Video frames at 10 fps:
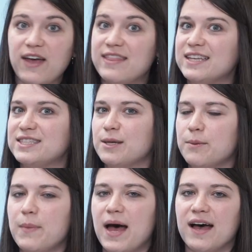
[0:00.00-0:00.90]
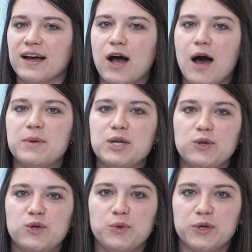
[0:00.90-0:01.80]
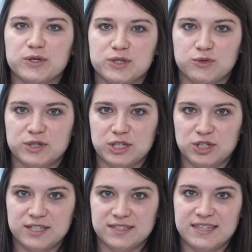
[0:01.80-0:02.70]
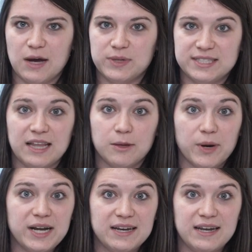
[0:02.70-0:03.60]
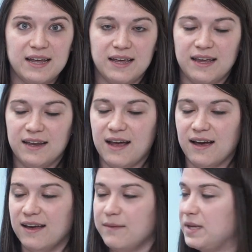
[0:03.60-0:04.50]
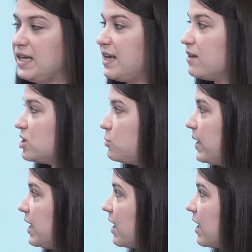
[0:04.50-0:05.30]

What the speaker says: and then some common New Year's traditions that we celebrate in many English-speaking